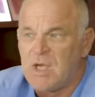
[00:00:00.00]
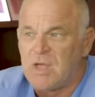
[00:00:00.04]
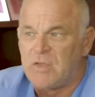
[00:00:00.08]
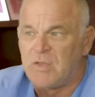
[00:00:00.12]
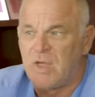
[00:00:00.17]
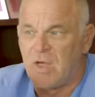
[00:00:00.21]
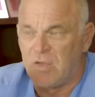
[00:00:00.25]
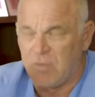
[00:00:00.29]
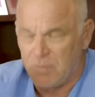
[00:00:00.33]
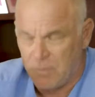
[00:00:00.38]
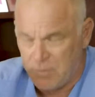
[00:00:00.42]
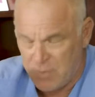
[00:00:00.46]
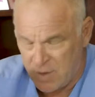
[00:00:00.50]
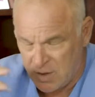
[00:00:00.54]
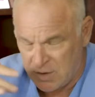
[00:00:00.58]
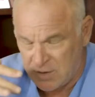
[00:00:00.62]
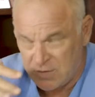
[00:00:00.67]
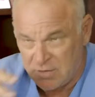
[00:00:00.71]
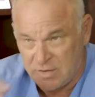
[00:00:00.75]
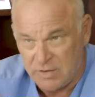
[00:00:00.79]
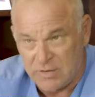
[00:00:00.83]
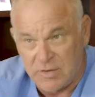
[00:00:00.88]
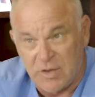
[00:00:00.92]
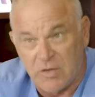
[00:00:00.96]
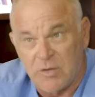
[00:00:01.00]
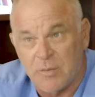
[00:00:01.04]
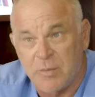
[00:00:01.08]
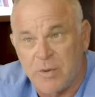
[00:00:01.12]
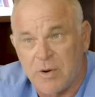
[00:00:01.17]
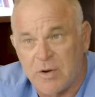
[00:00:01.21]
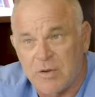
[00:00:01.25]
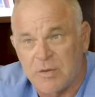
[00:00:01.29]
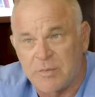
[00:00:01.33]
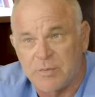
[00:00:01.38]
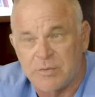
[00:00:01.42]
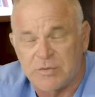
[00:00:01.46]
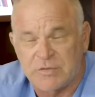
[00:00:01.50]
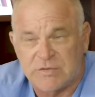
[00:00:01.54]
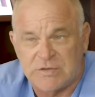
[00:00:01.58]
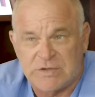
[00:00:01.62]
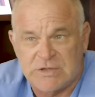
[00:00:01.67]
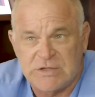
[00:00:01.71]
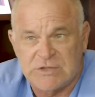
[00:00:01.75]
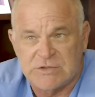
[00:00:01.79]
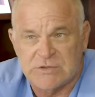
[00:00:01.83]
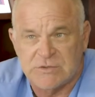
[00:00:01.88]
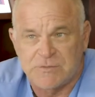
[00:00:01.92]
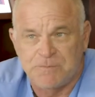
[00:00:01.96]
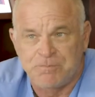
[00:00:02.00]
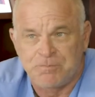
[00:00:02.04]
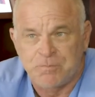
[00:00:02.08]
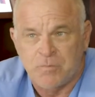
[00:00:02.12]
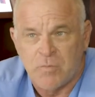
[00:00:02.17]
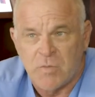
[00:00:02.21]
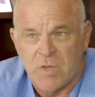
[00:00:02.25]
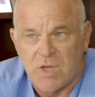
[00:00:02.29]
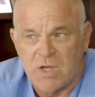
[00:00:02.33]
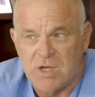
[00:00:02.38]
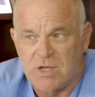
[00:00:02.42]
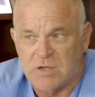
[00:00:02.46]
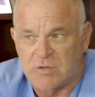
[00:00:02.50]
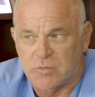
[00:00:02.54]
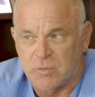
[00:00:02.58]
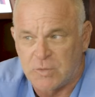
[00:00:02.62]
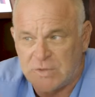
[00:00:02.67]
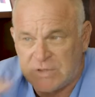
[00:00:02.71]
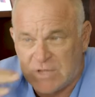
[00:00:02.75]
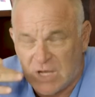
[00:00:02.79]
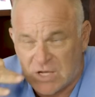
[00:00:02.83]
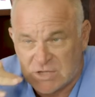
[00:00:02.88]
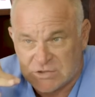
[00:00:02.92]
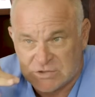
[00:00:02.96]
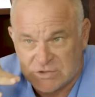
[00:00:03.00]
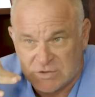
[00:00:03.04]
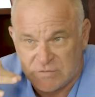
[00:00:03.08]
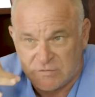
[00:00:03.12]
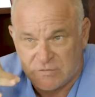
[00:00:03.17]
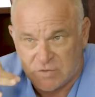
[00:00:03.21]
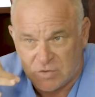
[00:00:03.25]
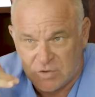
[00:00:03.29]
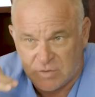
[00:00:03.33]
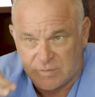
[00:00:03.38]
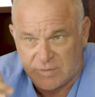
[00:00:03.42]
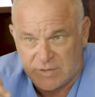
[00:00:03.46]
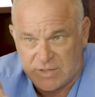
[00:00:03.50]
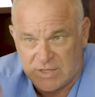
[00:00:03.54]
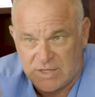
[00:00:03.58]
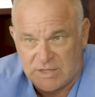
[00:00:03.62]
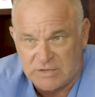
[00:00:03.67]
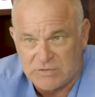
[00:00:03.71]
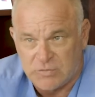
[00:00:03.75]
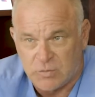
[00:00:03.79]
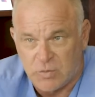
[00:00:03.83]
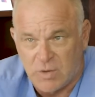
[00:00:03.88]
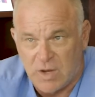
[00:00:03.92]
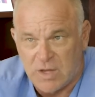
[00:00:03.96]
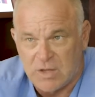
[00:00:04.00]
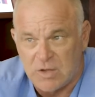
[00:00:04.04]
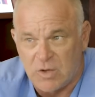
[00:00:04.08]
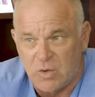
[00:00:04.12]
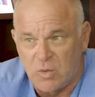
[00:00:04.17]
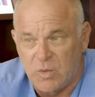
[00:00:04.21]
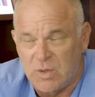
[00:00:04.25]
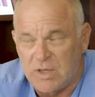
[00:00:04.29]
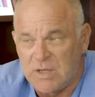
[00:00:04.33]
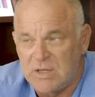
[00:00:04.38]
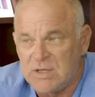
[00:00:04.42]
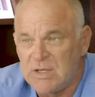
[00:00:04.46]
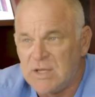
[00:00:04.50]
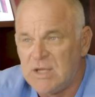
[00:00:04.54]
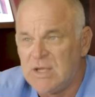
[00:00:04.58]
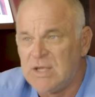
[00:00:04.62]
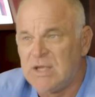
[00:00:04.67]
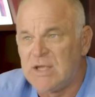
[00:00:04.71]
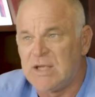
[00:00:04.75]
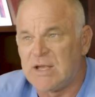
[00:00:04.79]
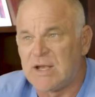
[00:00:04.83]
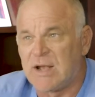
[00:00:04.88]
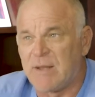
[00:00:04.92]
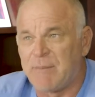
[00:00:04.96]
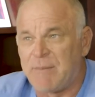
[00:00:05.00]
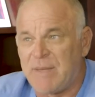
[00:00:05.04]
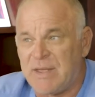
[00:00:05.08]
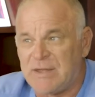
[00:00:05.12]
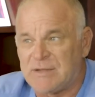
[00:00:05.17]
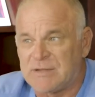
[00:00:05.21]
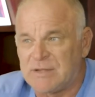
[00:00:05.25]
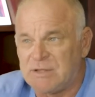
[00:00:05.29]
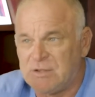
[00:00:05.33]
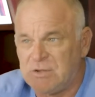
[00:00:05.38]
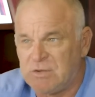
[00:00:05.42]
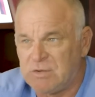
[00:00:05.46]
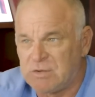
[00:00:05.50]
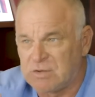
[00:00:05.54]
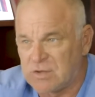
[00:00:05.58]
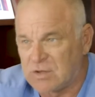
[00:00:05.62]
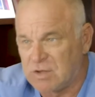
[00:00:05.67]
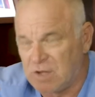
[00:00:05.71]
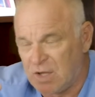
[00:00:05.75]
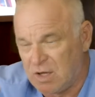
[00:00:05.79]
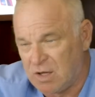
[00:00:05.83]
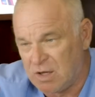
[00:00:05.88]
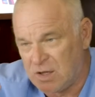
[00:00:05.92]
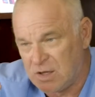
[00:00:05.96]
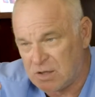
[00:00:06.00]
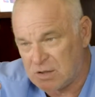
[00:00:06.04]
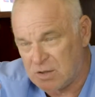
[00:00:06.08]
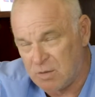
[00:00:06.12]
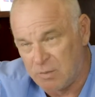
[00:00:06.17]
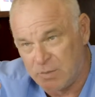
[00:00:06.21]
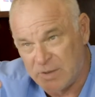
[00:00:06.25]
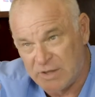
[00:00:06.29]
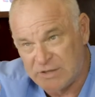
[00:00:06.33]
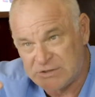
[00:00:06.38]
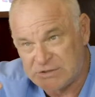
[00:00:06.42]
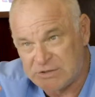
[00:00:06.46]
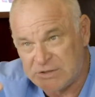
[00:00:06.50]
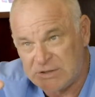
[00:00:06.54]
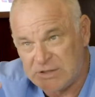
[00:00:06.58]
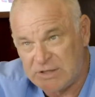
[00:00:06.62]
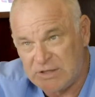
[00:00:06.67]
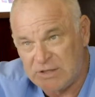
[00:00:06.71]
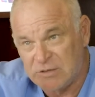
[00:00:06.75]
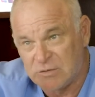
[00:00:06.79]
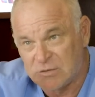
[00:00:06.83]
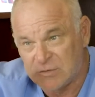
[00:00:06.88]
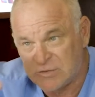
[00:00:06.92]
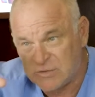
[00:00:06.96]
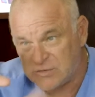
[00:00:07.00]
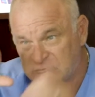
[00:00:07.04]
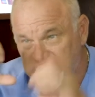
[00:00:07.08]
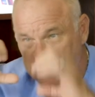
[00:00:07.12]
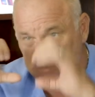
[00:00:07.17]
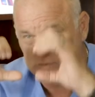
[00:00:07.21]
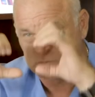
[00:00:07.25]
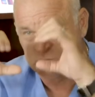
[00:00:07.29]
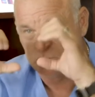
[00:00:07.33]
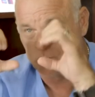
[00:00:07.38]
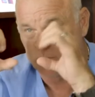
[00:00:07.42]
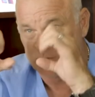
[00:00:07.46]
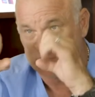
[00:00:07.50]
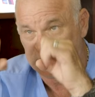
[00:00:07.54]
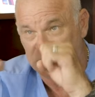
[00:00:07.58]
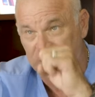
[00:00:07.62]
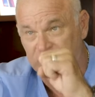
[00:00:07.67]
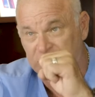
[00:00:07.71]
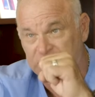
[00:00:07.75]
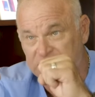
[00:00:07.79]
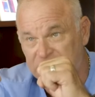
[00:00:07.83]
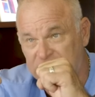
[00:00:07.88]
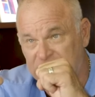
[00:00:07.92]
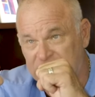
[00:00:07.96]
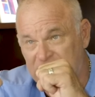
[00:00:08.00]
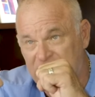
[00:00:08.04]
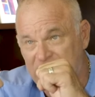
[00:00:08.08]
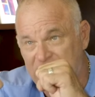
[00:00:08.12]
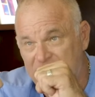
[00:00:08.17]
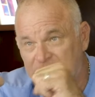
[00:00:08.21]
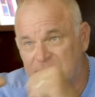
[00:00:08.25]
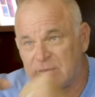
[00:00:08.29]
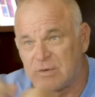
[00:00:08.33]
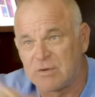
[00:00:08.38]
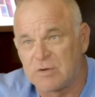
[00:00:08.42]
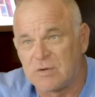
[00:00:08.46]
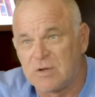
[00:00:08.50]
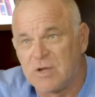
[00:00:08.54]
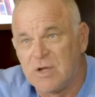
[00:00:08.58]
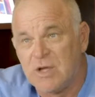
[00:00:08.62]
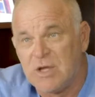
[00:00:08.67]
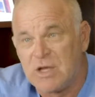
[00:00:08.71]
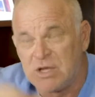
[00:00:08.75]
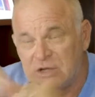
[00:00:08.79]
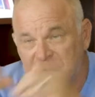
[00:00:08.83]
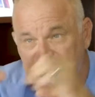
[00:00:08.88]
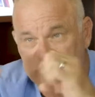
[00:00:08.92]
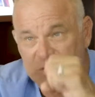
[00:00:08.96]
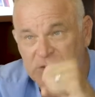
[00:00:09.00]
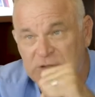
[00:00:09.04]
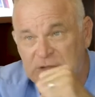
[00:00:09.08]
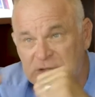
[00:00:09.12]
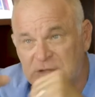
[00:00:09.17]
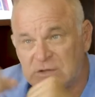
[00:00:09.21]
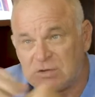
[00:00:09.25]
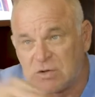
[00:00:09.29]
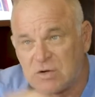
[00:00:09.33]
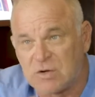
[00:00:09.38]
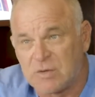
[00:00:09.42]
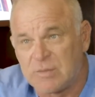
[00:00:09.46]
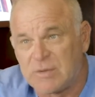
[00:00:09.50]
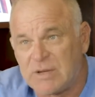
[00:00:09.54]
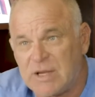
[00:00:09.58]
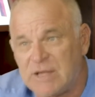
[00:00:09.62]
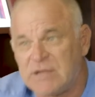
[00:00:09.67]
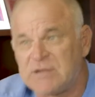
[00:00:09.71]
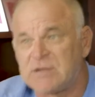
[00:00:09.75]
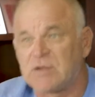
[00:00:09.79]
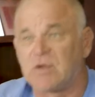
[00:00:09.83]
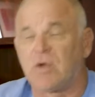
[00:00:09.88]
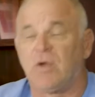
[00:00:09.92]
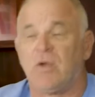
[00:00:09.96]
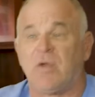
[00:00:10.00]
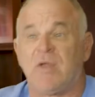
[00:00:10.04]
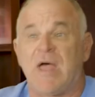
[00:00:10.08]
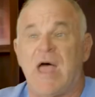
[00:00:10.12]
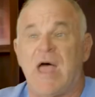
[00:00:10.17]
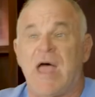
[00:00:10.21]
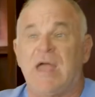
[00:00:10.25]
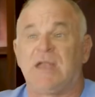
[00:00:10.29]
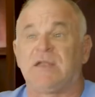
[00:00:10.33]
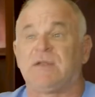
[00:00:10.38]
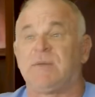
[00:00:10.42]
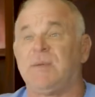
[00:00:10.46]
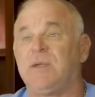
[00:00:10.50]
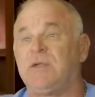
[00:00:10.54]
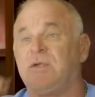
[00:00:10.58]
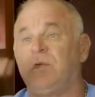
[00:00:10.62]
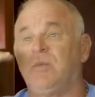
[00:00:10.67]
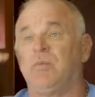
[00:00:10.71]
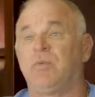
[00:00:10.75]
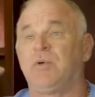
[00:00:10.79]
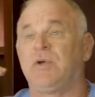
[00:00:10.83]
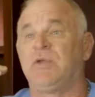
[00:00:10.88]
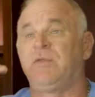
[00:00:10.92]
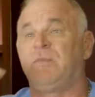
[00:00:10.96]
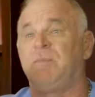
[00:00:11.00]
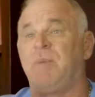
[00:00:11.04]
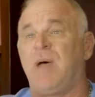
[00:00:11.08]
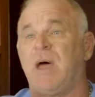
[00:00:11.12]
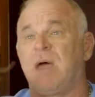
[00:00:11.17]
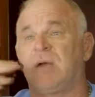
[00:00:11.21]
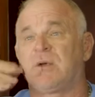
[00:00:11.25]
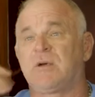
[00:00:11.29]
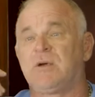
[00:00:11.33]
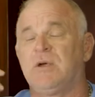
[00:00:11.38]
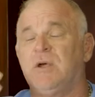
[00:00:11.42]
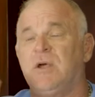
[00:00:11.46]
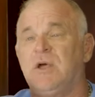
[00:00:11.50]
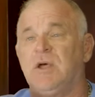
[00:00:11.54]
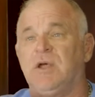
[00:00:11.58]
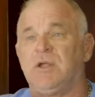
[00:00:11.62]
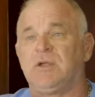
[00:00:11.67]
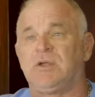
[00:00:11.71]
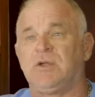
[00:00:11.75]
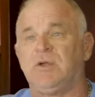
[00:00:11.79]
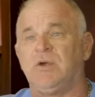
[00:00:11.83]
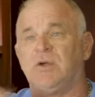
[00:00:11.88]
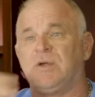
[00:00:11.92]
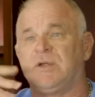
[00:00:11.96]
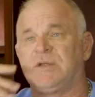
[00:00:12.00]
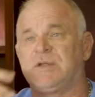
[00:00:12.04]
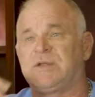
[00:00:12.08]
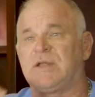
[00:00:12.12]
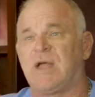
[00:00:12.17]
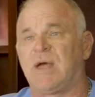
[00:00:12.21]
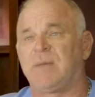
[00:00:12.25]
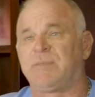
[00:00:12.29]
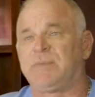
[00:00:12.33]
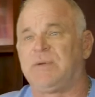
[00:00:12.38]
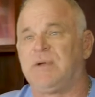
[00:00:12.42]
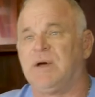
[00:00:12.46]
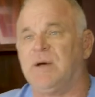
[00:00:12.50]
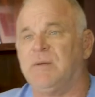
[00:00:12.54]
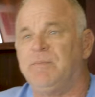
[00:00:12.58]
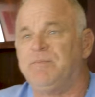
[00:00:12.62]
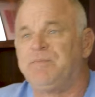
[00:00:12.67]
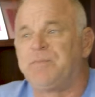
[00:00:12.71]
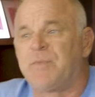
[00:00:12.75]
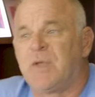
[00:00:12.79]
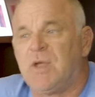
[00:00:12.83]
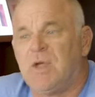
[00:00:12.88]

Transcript: The other part of the procedure is reduction of turbinates, where I go in and I basically use a coblation needle to reduce the diameter and shrink the turbinates. The goal of that is to make you breathe better so you don't get stopped up.